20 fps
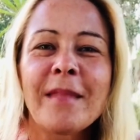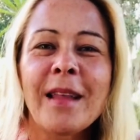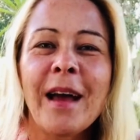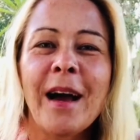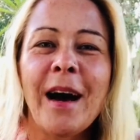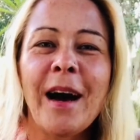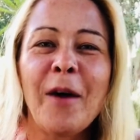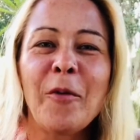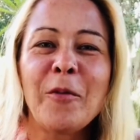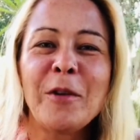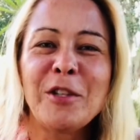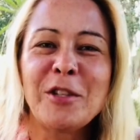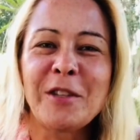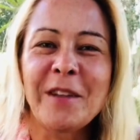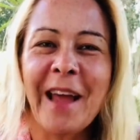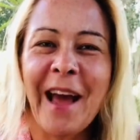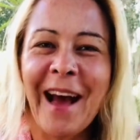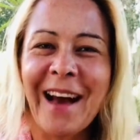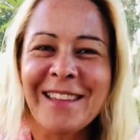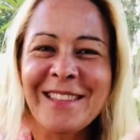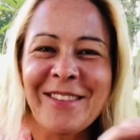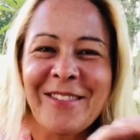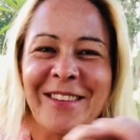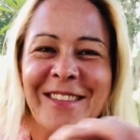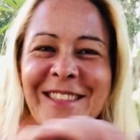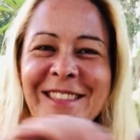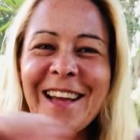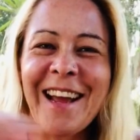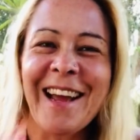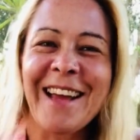as I was
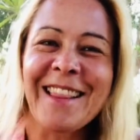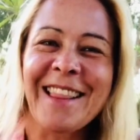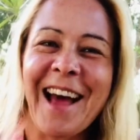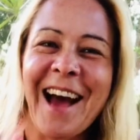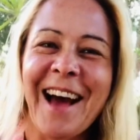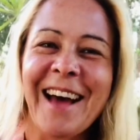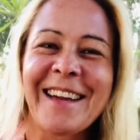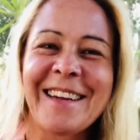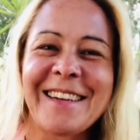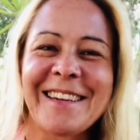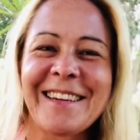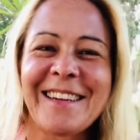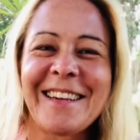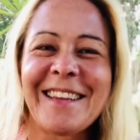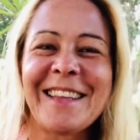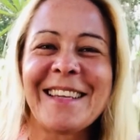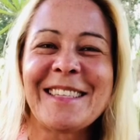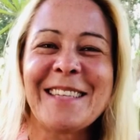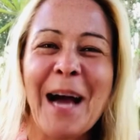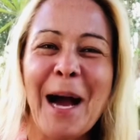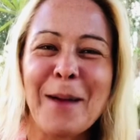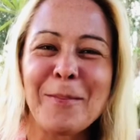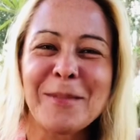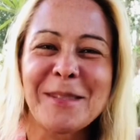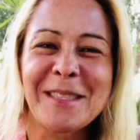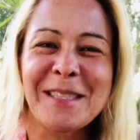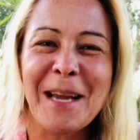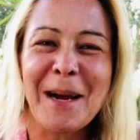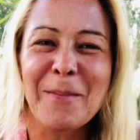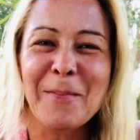saying that, the
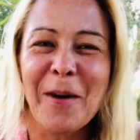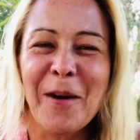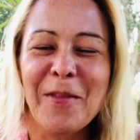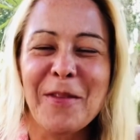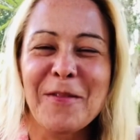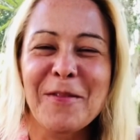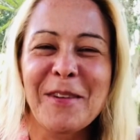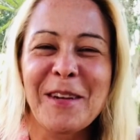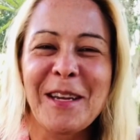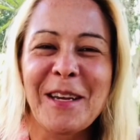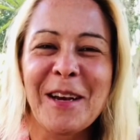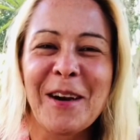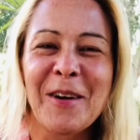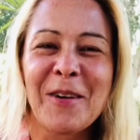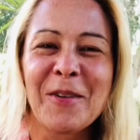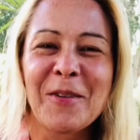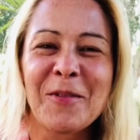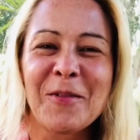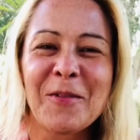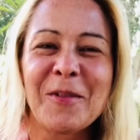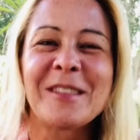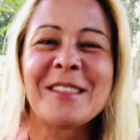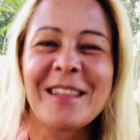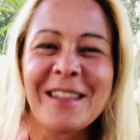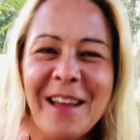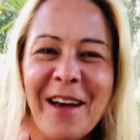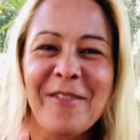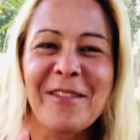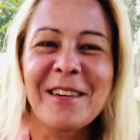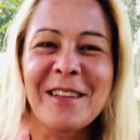timestamp on the video was
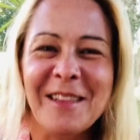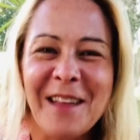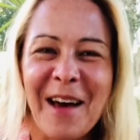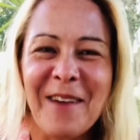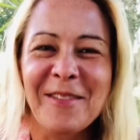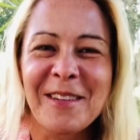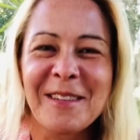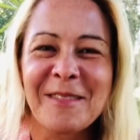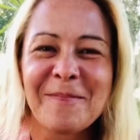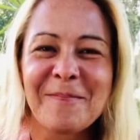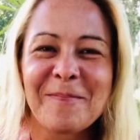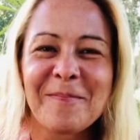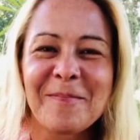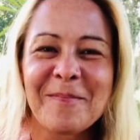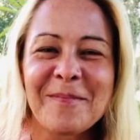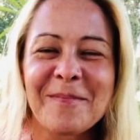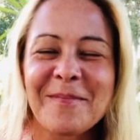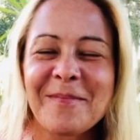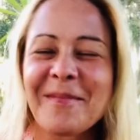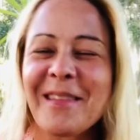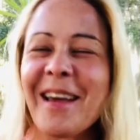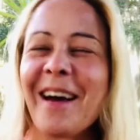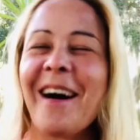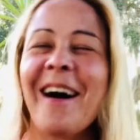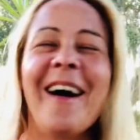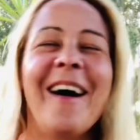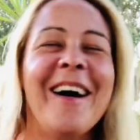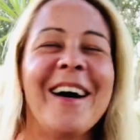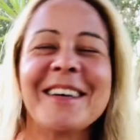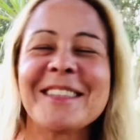11/11.
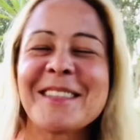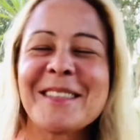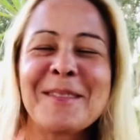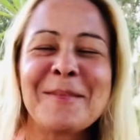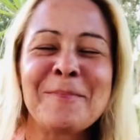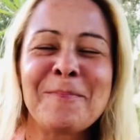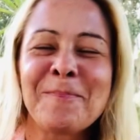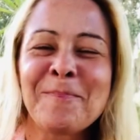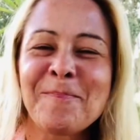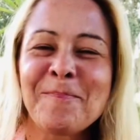Awesome.